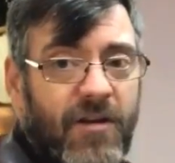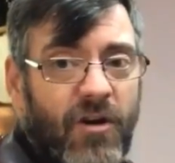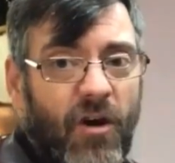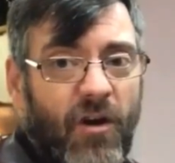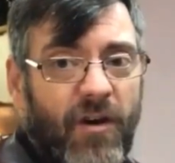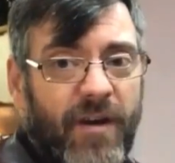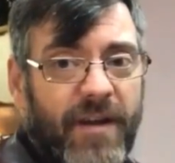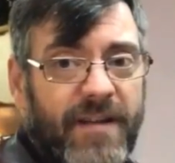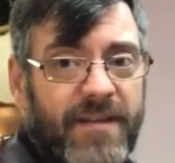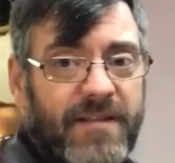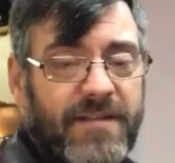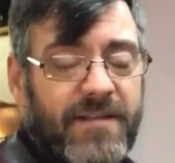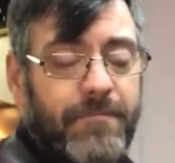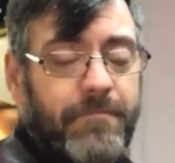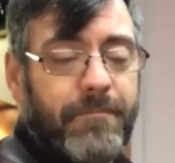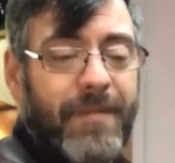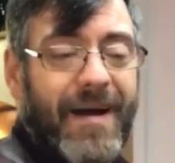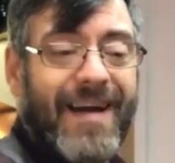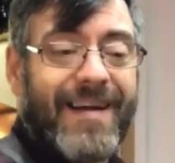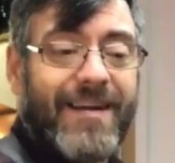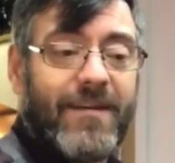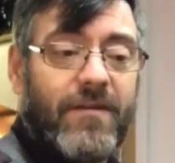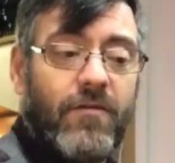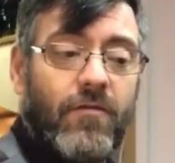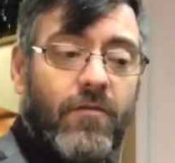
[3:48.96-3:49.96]
coins and
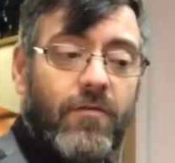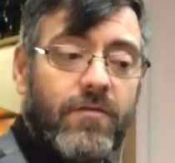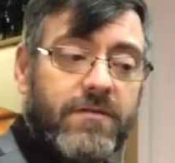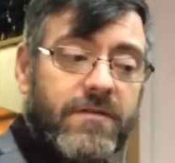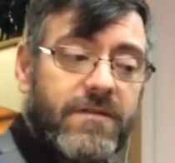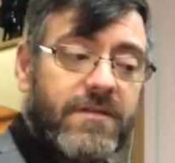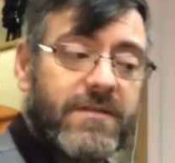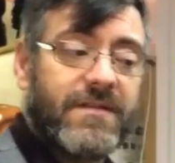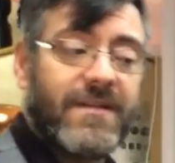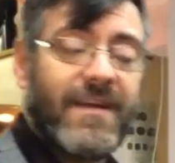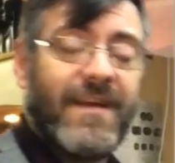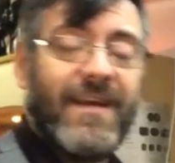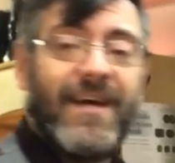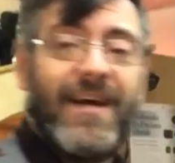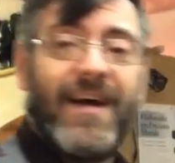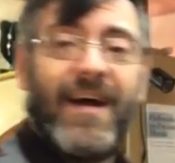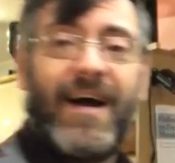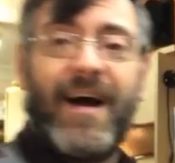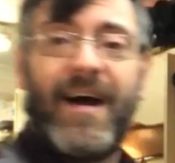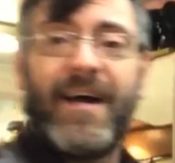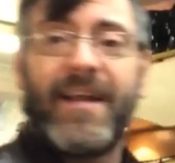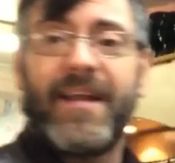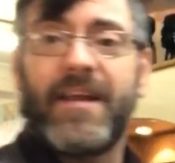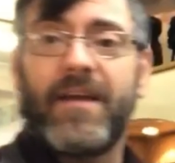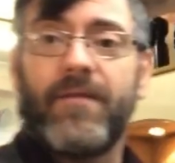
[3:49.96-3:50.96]
banknotes,
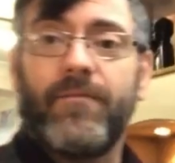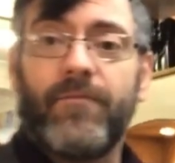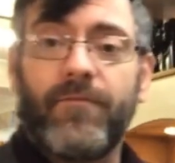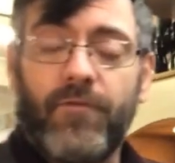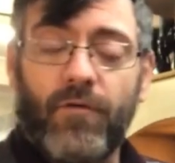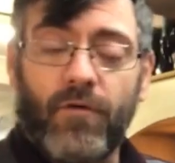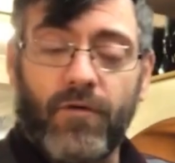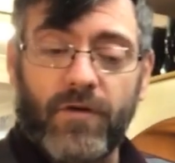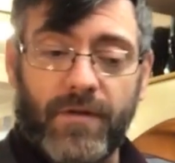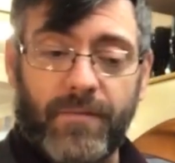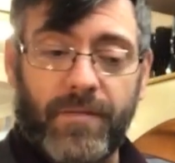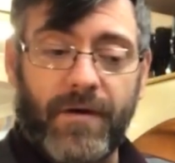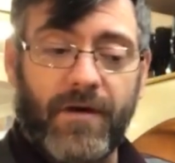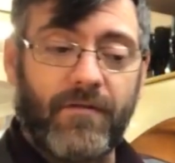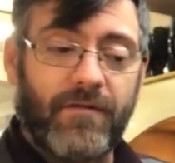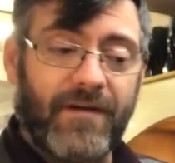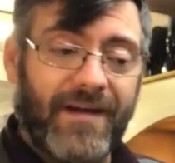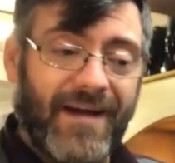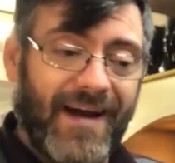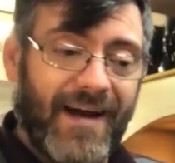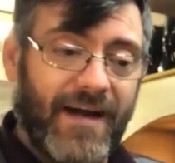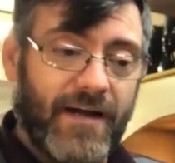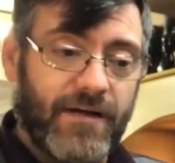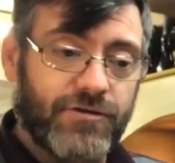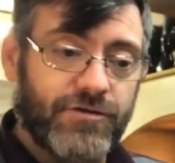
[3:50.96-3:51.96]
and I gave him £40
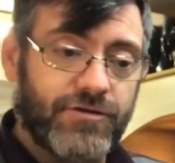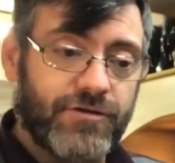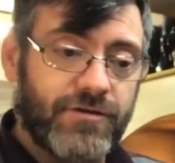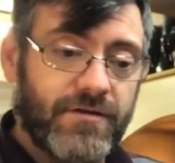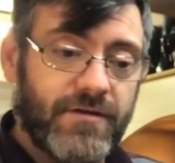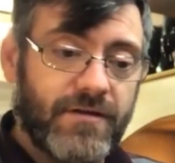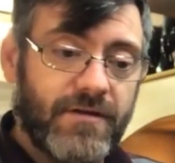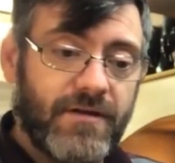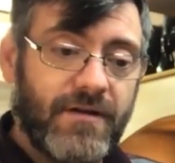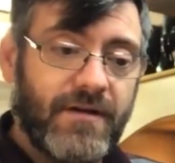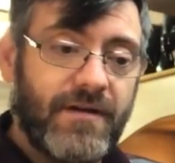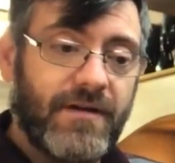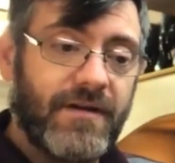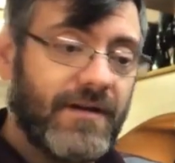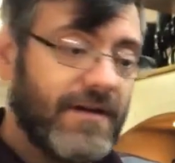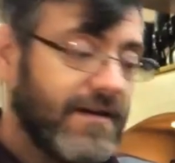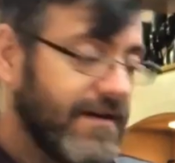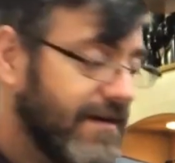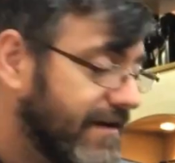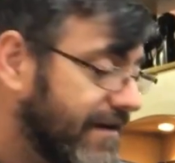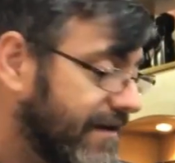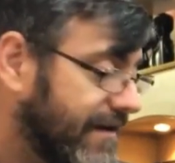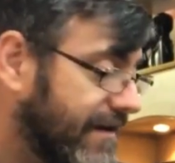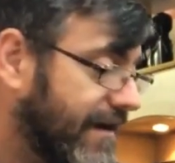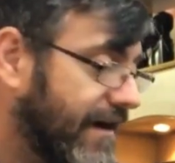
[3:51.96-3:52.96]
cash.
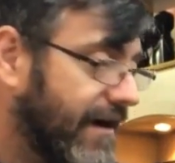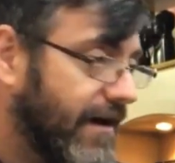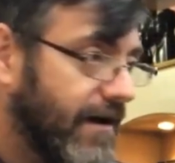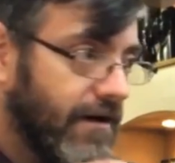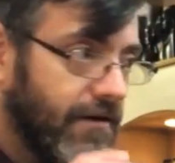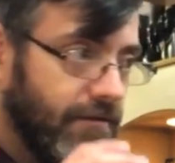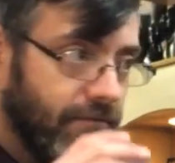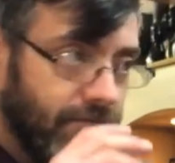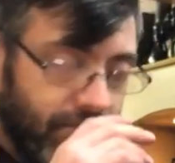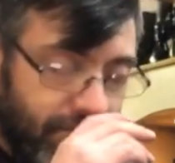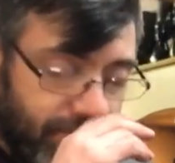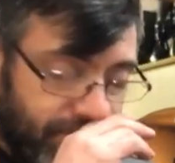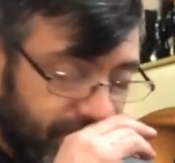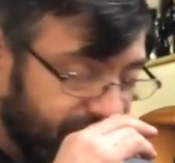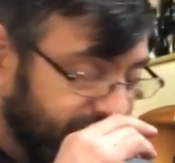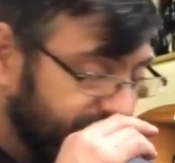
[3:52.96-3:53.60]
Now,